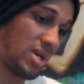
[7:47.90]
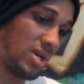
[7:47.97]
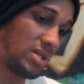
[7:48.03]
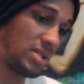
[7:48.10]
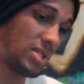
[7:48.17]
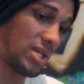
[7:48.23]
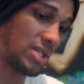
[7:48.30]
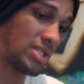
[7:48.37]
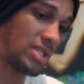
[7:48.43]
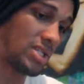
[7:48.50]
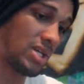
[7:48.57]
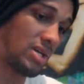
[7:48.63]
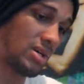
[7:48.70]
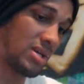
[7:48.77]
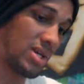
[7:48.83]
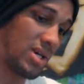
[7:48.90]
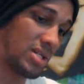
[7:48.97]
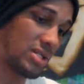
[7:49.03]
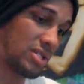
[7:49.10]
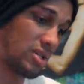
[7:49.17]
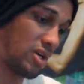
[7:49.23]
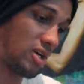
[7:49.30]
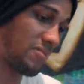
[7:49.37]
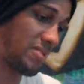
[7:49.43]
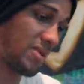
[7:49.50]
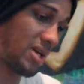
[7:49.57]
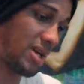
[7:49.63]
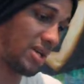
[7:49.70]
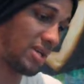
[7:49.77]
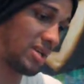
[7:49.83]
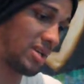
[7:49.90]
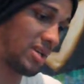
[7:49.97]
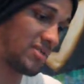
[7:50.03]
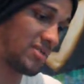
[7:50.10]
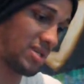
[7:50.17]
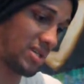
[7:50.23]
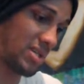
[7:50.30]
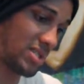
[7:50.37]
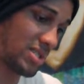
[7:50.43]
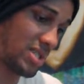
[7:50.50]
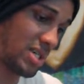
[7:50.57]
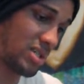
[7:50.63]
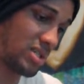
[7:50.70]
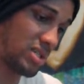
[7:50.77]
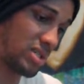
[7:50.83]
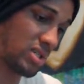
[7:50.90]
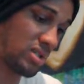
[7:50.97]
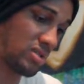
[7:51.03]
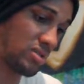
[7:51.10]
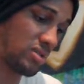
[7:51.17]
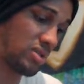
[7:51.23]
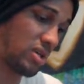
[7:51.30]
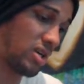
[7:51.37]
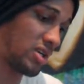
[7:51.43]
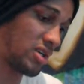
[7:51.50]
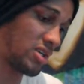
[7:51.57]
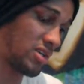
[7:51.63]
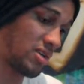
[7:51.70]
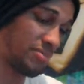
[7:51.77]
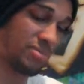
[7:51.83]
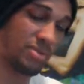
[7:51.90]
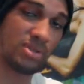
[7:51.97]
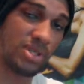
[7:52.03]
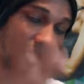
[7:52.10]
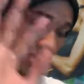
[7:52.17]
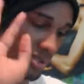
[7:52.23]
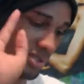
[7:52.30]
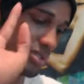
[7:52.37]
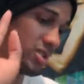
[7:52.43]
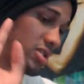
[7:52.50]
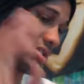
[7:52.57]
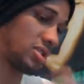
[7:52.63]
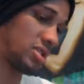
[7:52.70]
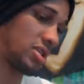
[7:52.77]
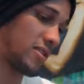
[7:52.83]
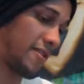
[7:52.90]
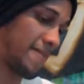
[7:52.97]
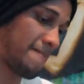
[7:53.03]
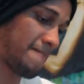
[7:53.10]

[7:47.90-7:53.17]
Sexy now gets up and gives a chair shot to Johnny, a protected chair shot.